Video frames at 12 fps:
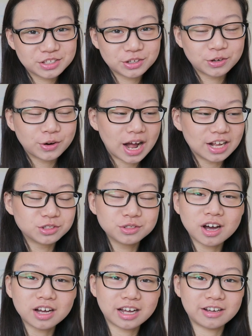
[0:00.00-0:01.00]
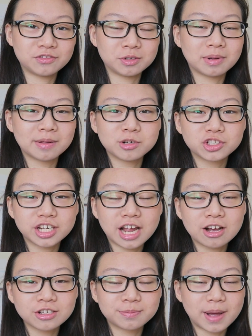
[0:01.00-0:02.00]
so I do not have a publishing
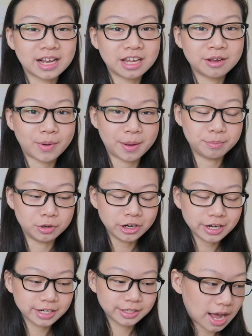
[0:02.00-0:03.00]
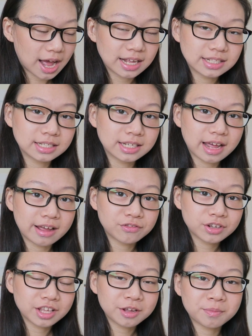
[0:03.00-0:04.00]
house backing my book. I did
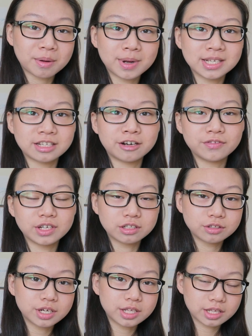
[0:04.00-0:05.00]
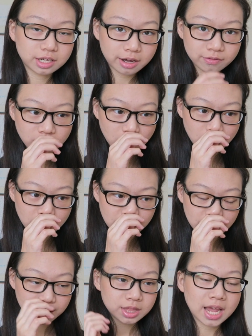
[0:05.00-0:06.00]
everything by myself, including the cover
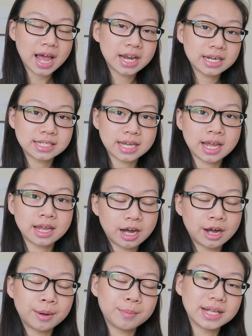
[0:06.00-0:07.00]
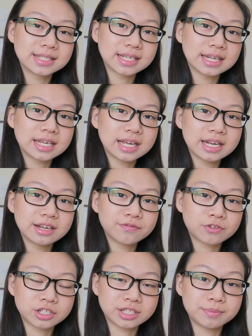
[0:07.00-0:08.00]
art, the editing, and sending it in
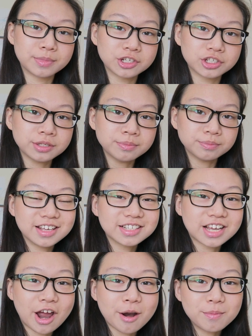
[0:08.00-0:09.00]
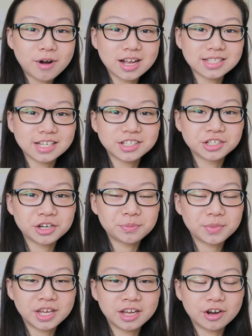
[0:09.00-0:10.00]
for submission. The entire process
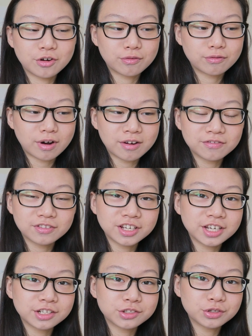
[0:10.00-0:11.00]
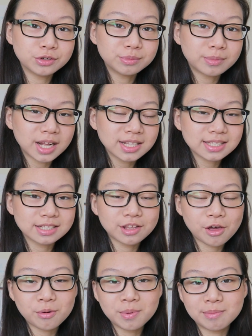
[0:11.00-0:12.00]
took me roughly 2 months, a
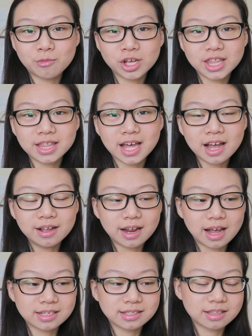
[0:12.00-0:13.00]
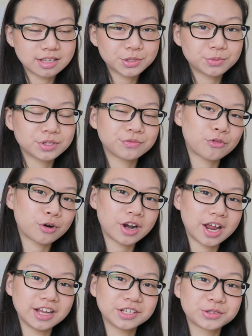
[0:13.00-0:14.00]
little bit more than that, as this was for
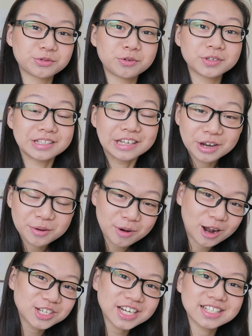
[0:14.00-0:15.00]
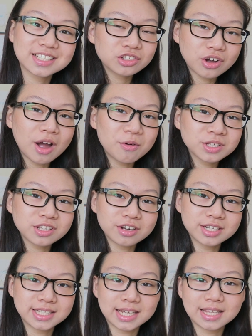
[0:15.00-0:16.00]
a school senior project. So I was
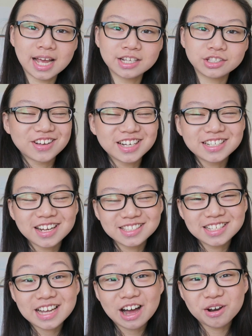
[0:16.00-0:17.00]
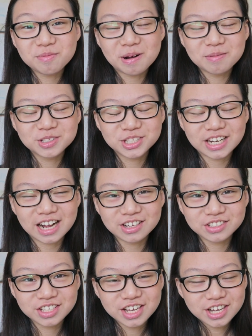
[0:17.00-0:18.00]
on a deadline, so I did not seek out a publishing
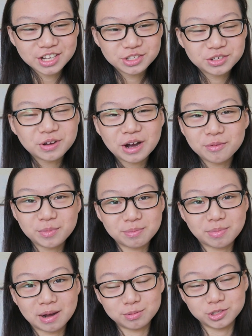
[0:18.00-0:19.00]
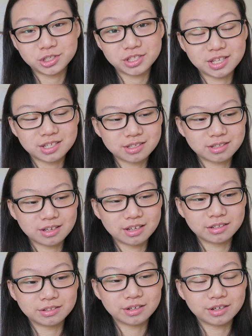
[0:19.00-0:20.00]
house to help me publish this.
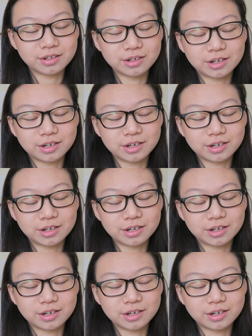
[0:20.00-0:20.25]
And